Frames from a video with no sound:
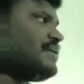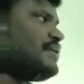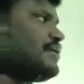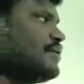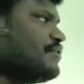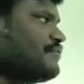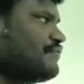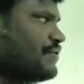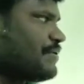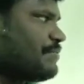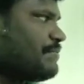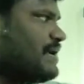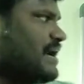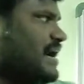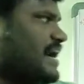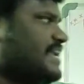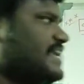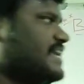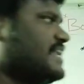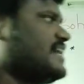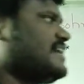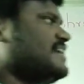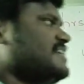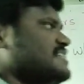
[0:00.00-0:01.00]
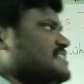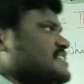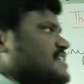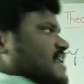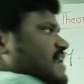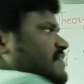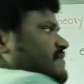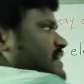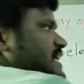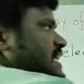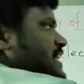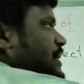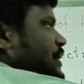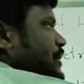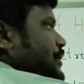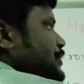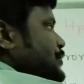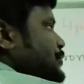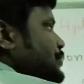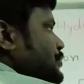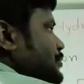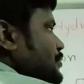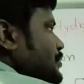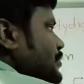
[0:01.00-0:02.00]
from higher energy level
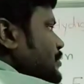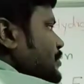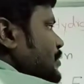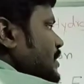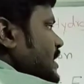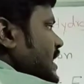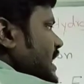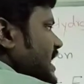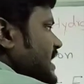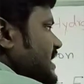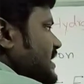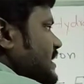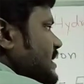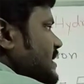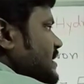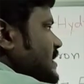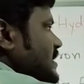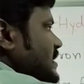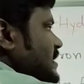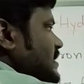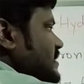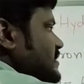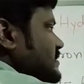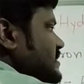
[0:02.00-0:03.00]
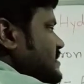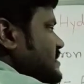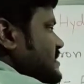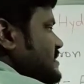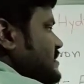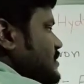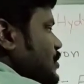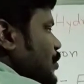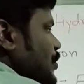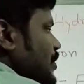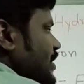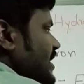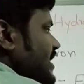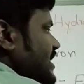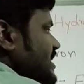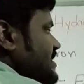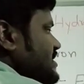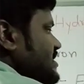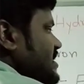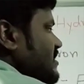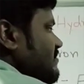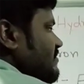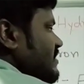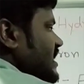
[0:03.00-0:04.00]
E2 and this is lower energy
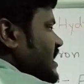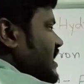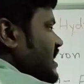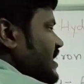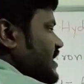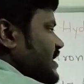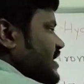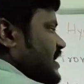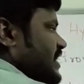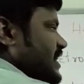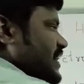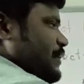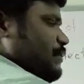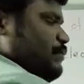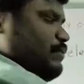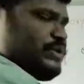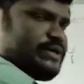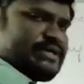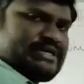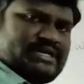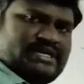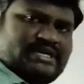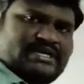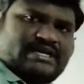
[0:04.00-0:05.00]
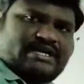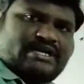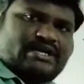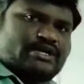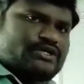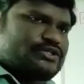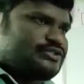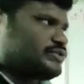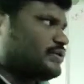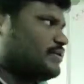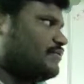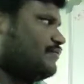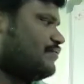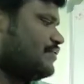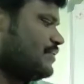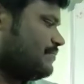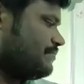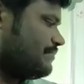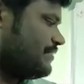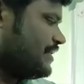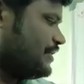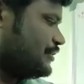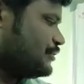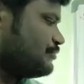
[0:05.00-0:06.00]
level E1. So from
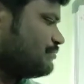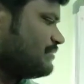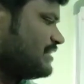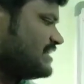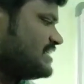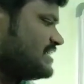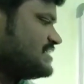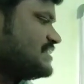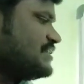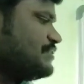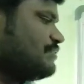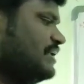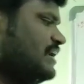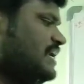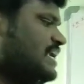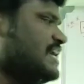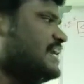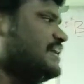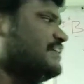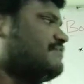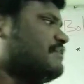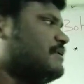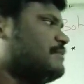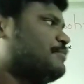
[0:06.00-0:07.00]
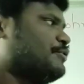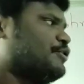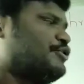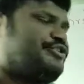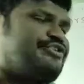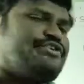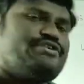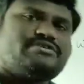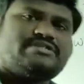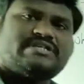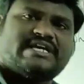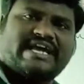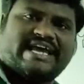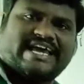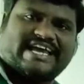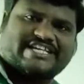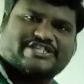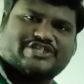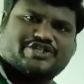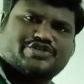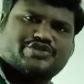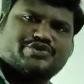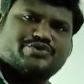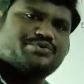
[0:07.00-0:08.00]
E2 minus E1 it will produce h
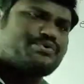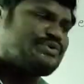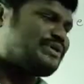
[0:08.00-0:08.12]
nu